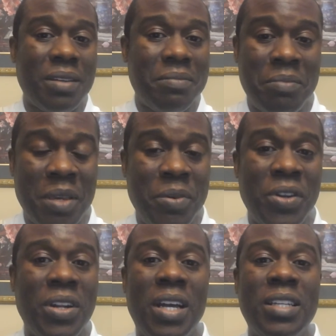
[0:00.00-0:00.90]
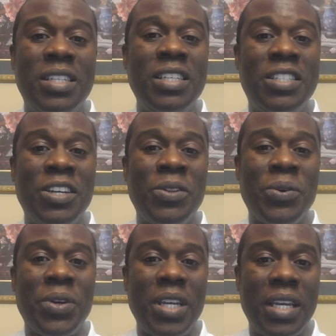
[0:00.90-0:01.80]
Maybe you're not detail
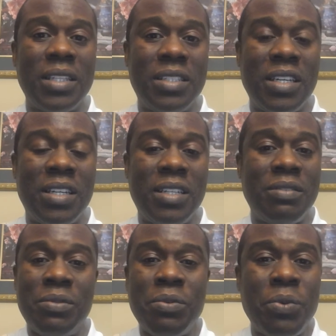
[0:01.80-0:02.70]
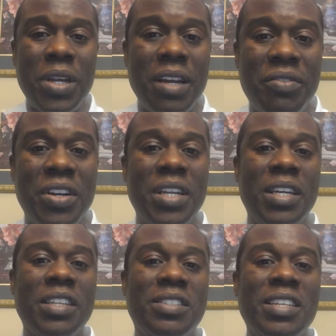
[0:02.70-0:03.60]
oriented. Whatever it
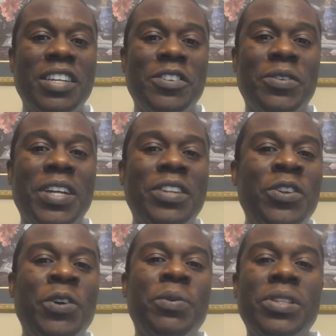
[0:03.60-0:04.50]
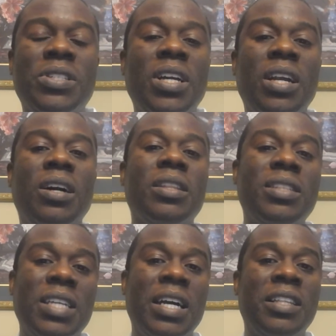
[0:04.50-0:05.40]
is, right? No one's got all the
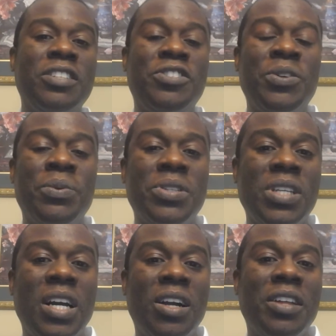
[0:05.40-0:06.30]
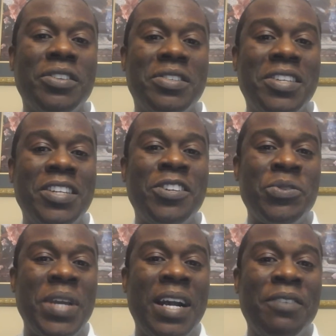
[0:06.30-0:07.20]
talents, no one's got all the skills.
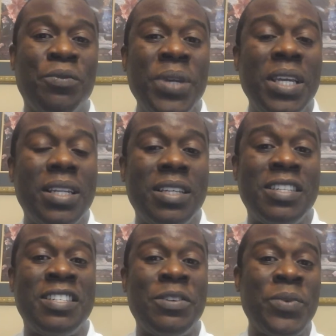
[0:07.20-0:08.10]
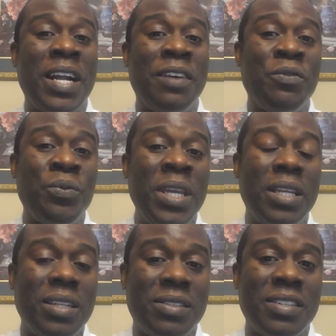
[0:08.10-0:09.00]
We have weaknesses, and we have
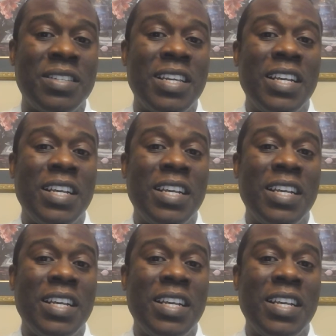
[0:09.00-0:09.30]
weaknesses